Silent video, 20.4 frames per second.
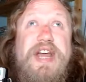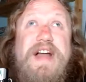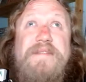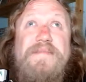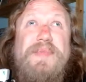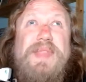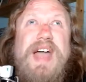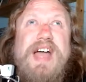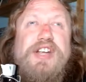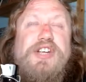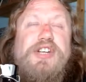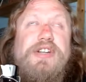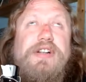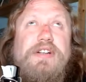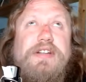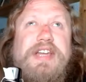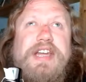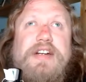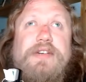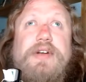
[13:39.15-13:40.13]
and
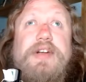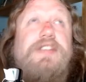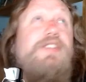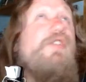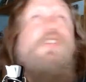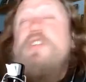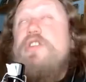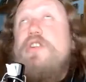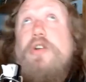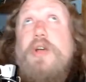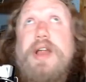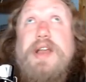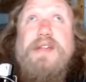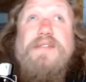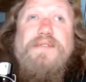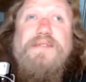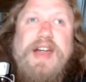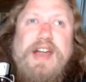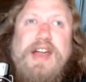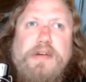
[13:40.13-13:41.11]
national character and
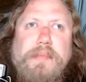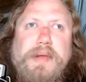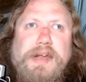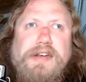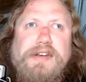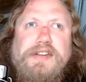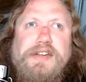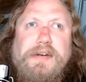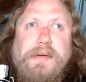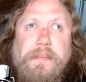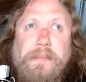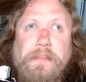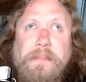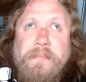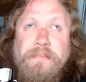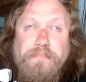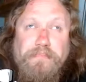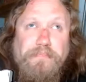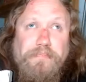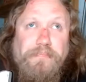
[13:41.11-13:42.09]
environment and
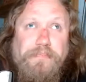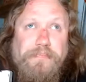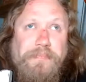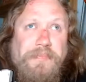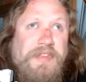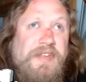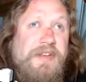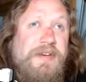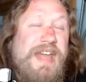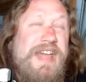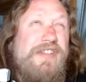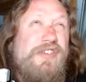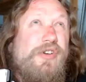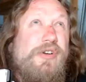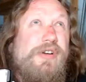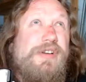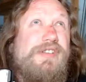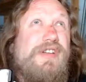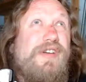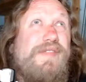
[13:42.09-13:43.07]

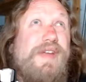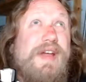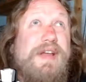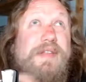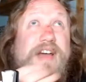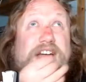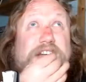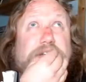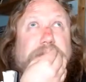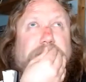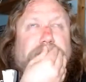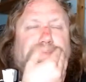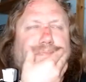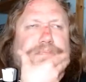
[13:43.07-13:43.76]
nature and stuff like that.